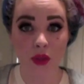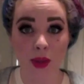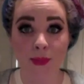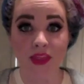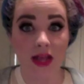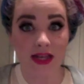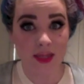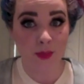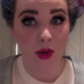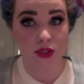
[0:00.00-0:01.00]
But the last
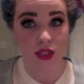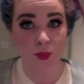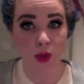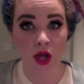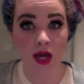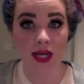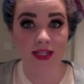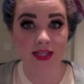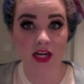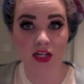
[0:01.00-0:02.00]
time I was in the mall, I
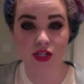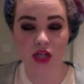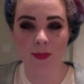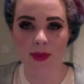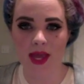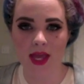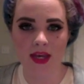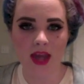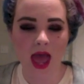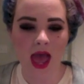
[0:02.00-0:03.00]
decided to stop
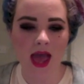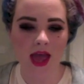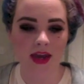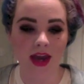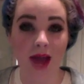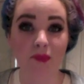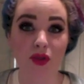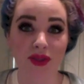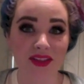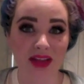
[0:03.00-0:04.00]
in, and I'm
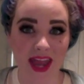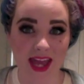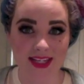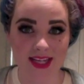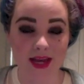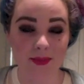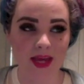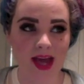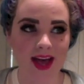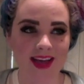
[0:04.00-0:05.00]
really glad I did
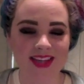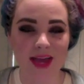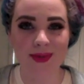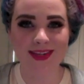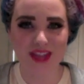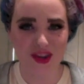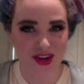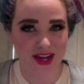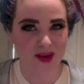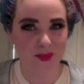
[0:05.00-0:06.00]
because I picked
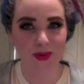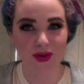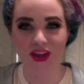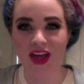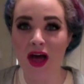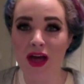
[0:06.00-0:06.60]
out a couple,